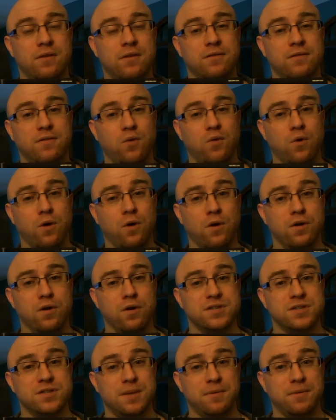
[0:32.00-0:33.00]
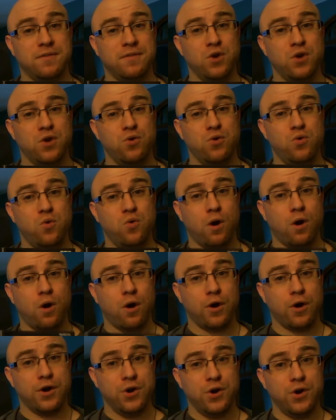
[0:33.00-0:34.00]
For some of you who
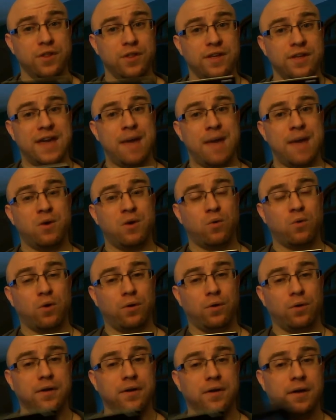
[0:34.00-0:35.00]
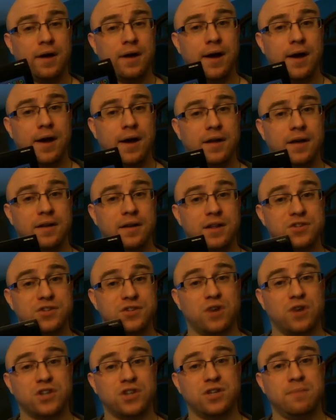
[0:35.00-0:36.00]
are new to the gaming world,
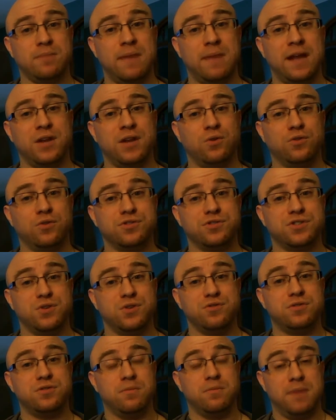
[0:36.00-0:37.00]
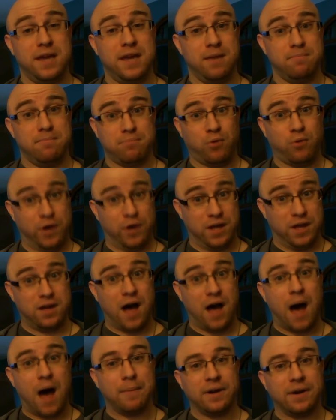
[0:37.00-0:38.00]
instruction manuals used to be pretty
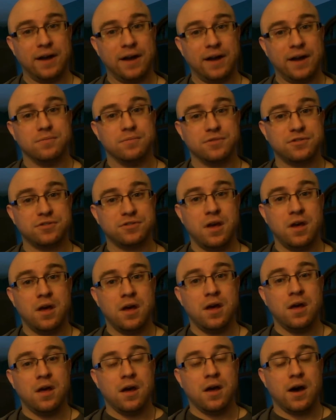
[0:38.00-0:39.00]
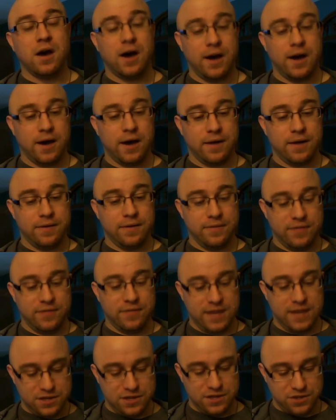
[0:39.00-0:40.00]
common items.
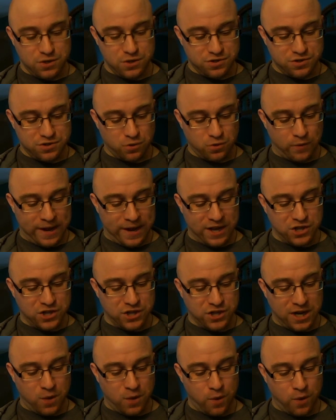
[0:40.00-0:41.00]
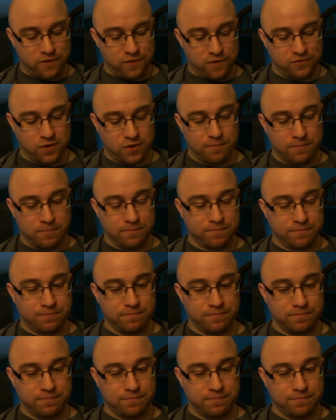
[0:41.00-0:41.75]
These used to range anywhere from